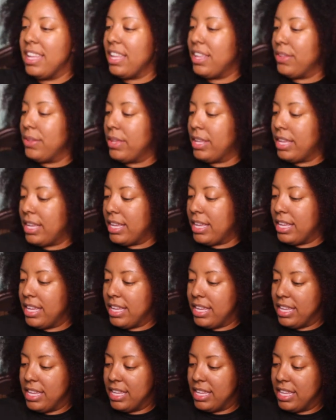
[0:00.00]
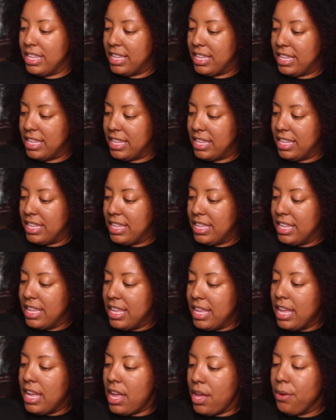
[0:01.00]
Okay.
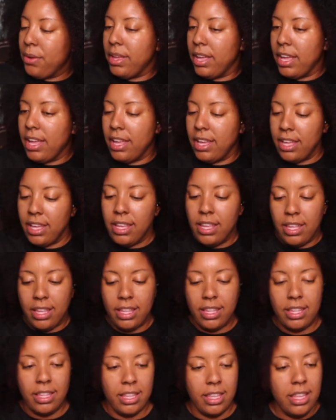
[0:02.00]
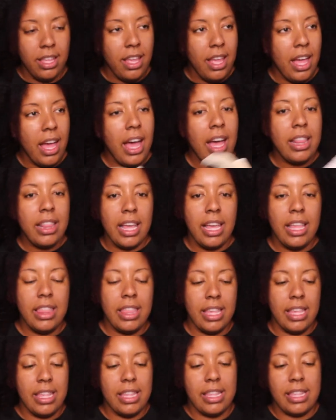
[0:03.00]
Okay. I like
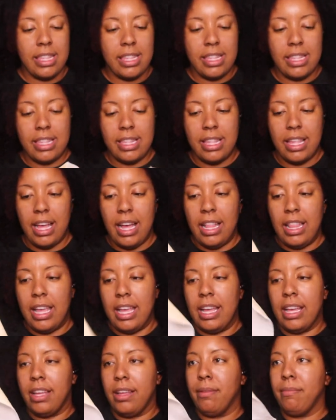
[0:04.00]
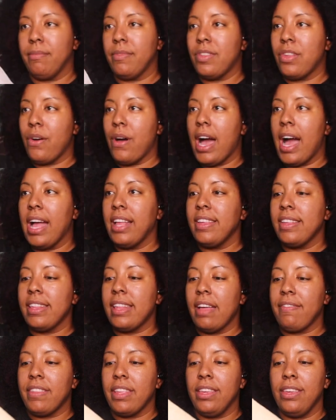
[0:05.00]
this. I like them. So I just
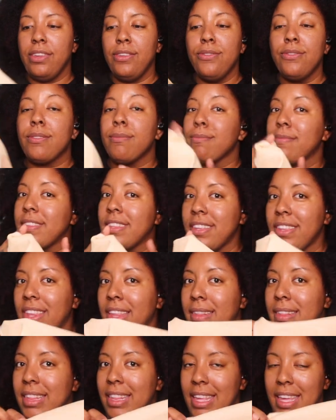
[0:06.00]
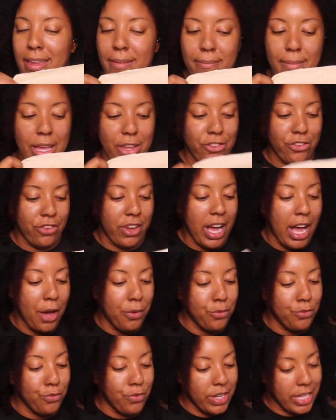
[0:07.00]
have to use them still to see, make sure I
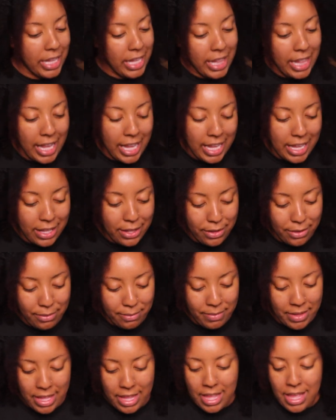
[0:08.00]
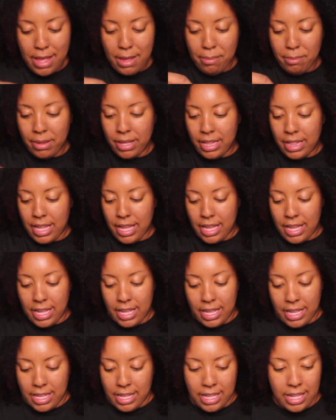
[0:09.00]
really like them. But
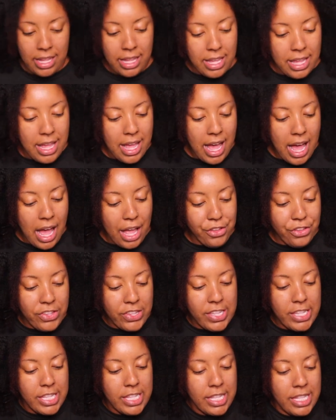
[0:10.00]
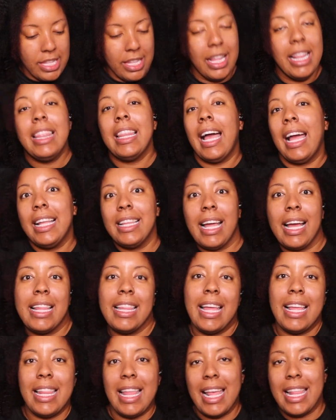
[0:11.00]
like, I just like, like,
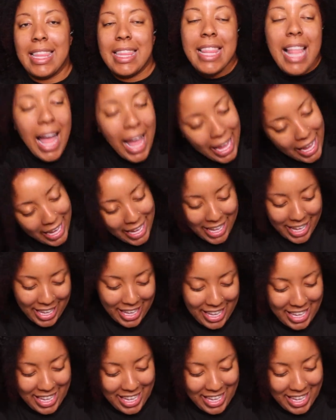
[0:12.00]
like, like, like.